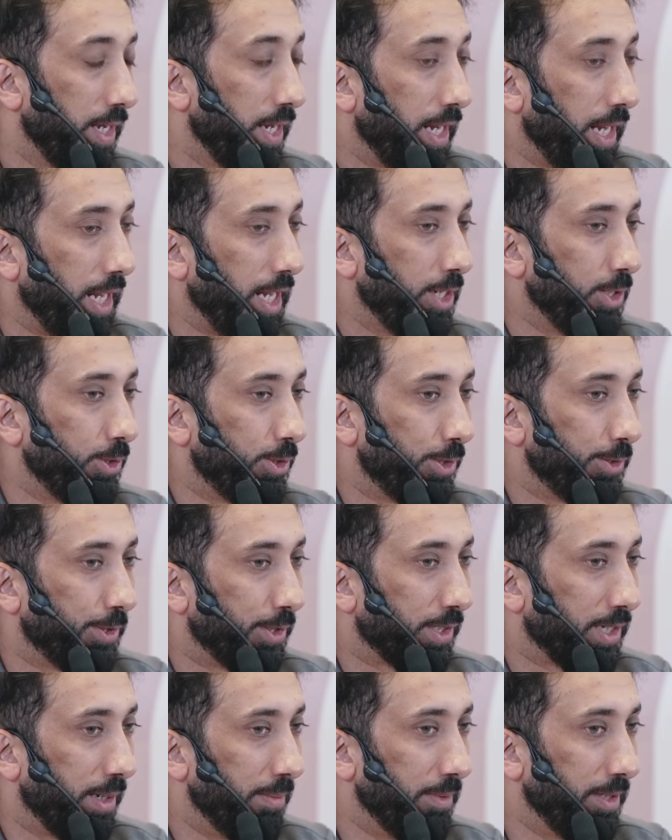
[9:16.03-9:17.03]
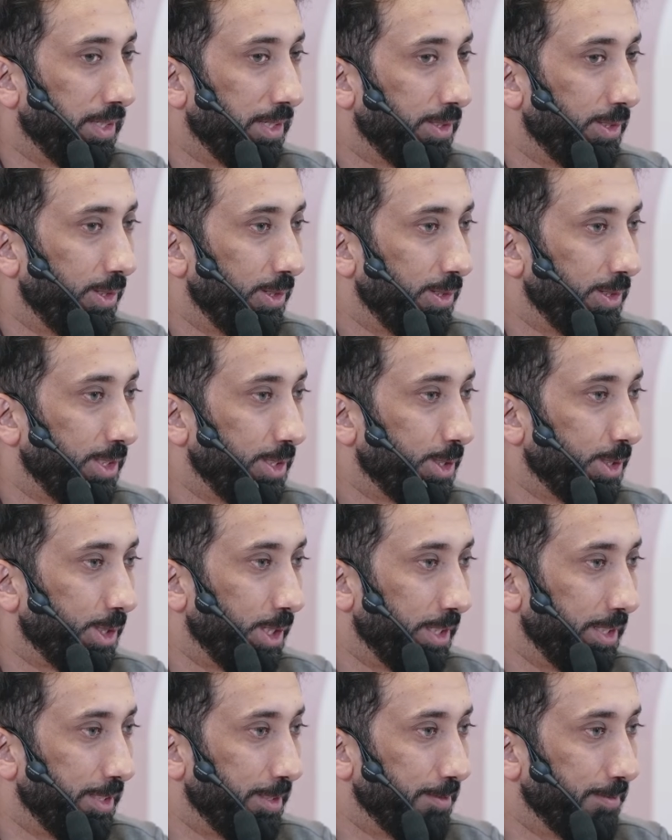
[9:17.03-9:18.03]
Angels are coming and you're just
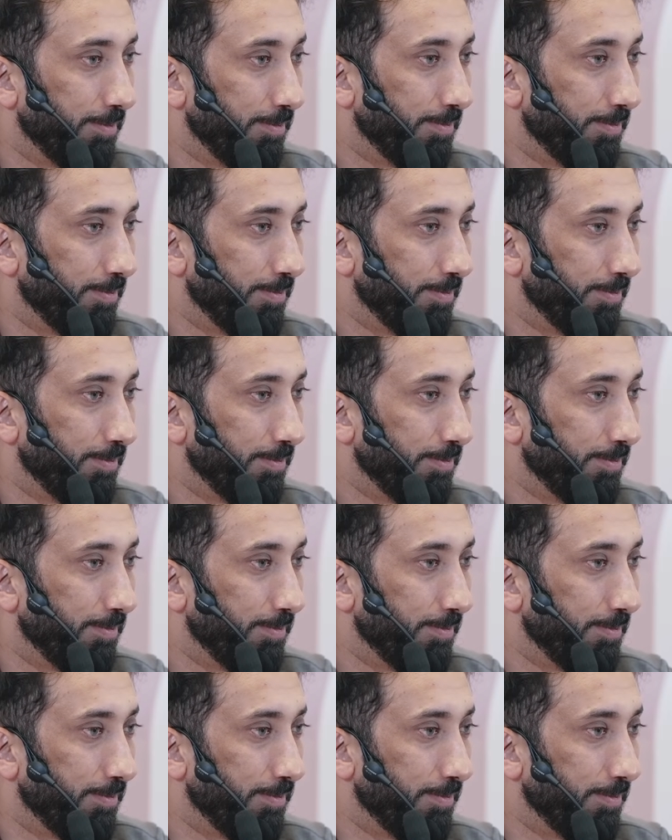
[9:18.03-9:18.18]
chilling.